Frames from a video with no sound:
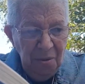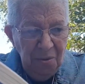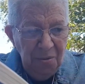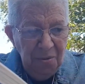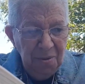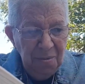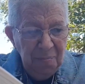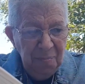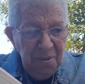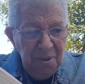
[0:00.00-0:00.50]

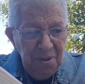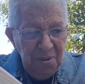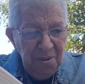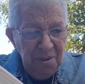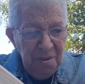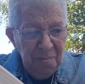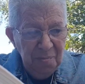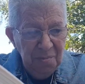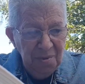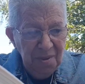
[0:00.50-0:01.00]
all
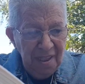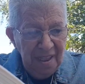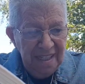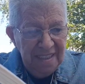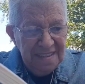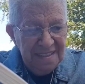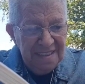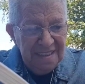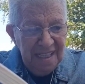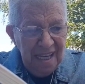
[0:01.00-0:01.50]
pure,
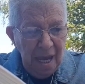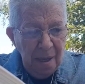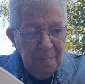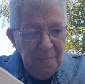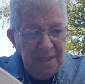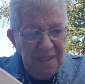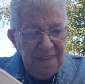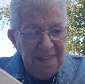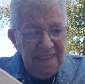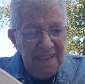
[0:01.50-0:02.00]
bright and
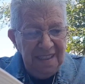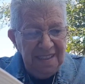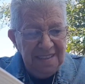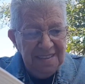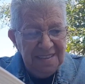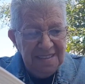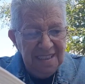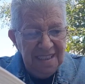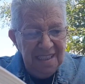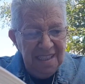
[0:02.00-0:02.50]
happy
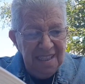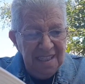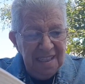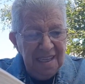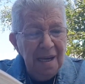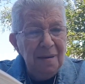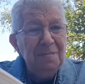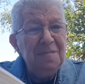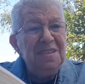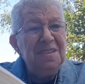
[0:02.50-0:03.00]
things,
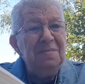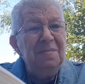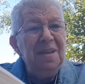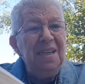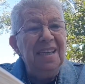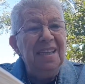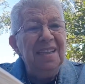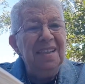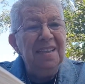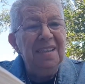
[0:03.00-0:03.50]
come to
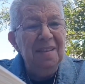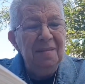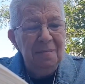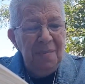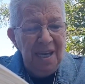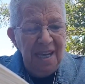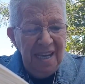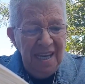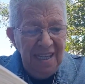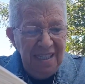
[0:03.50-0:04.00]
me
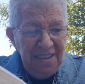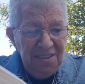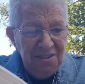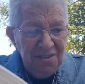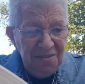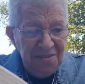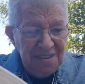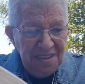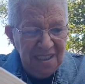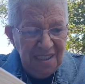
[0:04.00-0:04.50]
by
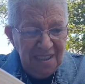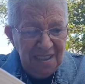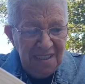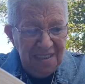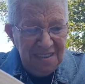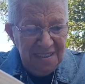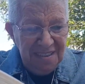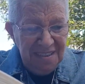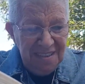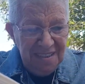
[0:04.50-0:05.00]
angels
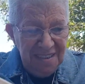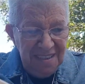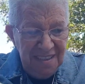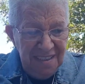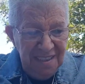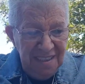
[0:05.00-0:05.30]
guided,